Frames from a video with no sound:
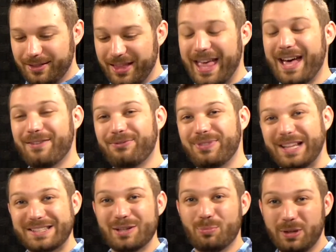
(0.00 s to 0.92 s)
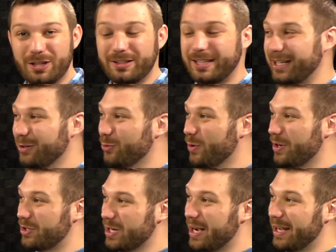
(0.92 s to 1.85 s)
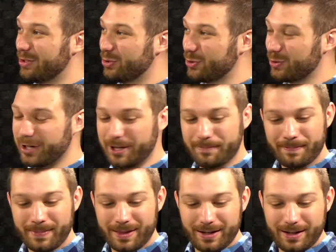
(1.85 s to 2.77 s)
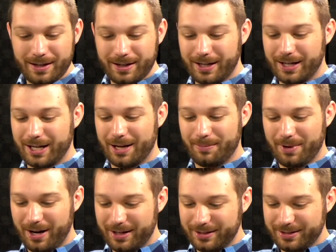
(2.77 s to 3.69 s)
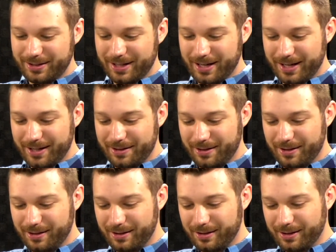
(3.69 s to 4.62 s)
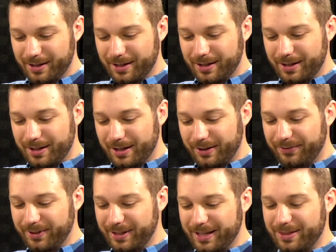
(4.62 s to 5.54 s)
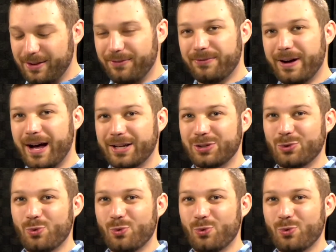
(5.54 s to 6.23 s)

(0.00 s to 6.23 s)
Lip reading: They have flexibility, which I enjoy. I'd say I feel like the Fox